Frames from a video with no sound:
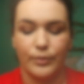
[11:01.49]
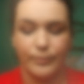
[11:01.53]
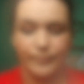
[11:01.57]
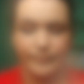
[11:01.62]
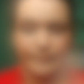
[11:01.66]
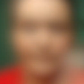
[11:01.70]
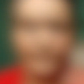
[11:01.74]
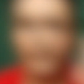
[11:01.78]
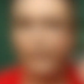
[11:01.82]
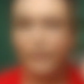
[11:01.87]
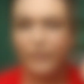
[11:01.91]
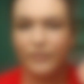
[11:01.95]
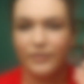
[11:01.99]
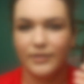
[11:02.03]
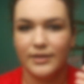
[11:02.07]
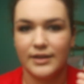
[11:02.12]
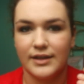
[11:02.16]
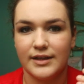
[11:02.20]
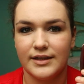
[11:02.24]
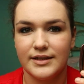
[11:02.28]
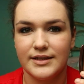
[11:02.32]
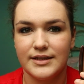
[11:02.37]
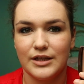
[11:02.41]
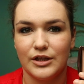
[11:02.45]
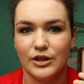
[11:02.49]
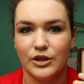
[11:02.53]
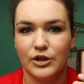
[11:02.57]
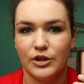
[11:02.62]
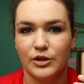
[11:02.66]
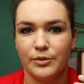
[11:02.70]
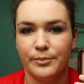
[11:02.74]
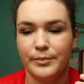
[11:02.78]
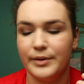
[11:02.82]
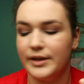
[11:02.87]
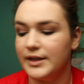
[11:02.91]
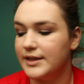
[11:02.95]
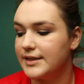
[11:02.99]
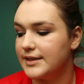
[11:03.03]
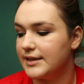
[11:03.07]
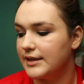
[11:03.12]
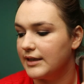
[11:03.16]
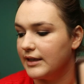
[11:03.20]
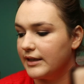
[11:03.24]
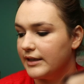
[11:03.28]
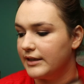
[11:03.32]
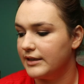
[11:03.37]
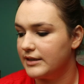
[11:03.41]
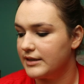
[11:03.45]
My Hourglass Luminous
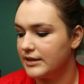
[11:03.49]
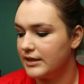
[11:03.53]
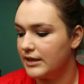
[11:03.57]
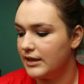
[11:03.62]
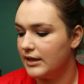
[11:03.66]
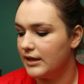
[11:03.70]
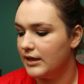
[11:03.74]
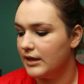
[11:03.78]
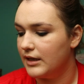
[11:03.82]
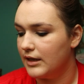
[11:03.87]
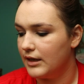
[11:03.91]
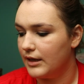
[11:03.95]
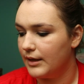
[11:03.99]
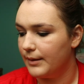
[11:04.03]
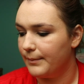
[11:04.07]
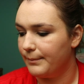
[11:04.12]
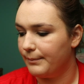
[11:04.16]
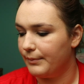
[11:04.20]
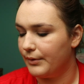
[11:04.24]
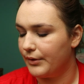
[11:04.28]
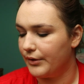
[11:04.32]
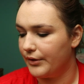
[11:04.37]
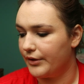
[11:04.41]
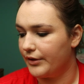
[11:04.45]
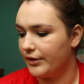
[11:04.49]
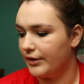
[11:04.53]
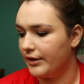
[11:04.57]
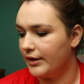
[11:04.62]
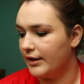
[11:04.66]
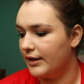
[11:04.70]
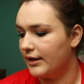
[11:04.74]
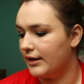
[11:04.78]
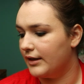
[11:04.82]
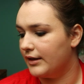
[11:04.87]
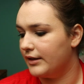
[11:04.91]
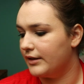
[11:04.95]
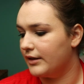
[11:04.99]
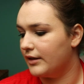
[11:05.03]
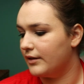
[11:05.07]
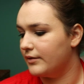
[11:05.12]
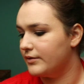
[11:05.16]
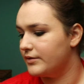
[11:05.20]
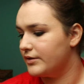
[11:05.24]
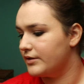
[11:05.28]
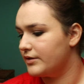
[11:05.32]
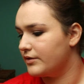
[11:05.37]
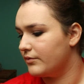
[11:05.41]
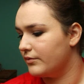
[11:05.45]
Light powder, and
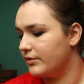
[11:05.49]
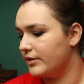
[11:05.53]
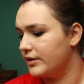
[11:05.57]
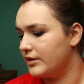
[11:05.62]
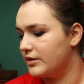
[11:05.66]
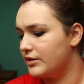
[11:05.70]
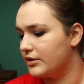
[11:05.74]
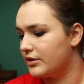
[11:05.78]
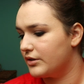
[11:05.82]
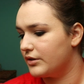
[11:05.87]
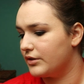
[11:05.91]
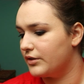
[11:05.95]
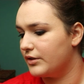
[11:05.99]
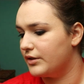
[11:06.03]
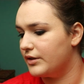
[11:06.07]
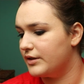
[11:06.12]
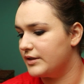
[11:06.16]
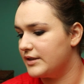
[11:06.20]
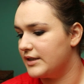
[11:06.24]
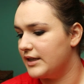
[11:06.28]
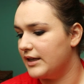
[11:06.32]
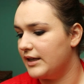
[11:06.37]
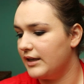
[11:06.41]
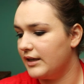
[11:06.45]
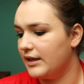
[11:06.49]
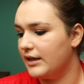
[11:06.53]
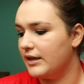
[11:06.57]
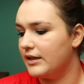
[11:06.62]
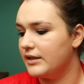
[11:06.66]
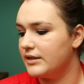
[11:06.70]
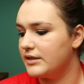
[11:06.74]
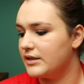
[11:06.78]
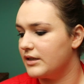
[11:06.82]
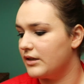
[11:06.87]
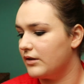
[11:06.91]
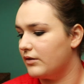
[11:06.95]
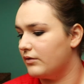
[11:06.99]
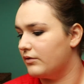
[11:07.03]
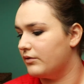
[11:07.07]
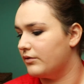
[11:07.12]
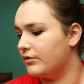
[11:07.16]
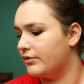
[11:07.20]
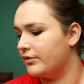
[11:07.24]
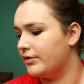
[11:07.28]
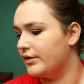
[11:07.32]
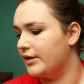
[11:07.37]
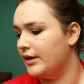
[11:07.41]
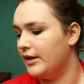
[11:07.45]
I'm just going to take it
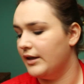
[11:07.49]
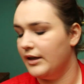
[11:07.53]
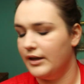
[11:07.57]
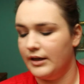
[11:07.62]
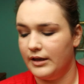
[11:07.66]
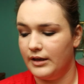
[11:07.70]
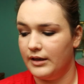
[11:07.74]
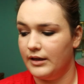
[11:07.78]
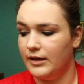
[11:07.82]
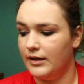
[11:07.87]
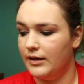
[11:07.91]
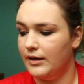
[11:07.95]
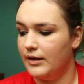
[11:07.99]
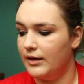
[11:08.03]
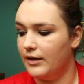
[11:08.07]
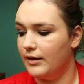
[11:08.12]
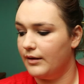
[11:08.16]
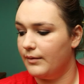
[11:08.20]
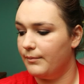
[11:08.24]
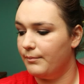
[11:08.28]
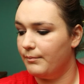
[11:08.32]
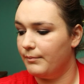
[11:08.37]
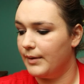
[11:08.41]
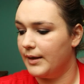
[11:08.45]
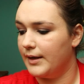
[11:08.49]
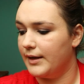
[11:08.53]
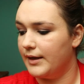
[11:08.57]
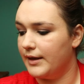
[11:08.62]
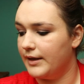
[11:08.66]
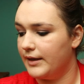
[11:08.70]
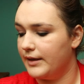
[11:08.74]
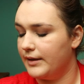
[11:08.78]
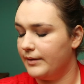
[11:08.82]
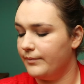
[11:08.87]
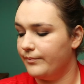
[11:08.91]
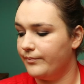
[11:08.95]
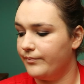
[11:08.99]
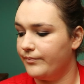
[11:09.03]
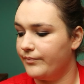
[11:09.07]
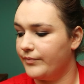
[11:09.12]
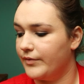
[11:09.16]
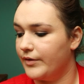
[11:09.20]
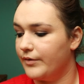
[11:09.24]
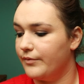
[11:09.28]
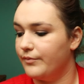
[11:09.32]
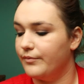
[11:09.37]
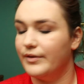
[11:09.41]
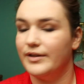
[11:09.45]
on my
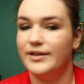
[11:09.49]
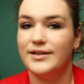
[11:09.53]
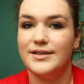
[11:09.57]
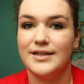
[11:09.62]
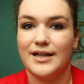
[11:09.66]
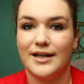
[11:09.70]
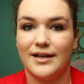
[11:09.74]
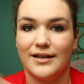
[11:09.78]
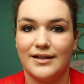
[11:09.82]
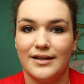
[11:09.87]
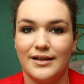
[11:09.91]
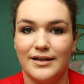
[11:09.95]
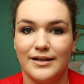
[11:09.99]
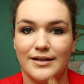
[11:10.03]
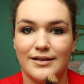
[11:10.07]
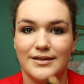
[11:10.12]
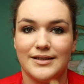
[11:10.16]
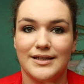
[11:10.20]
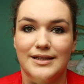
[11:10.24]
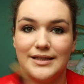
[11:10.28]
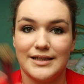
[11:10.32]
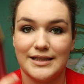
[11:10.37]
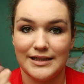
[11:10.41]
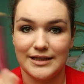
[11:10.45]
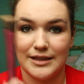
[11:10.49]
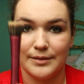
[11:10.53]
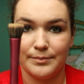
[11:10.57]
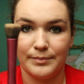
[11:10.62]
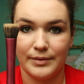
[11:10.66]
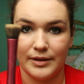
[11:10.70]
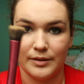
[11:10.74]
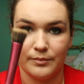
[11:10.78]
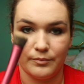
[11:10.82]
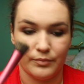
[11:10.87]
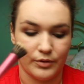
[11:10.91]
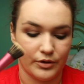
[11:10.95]
Real Techniques stippling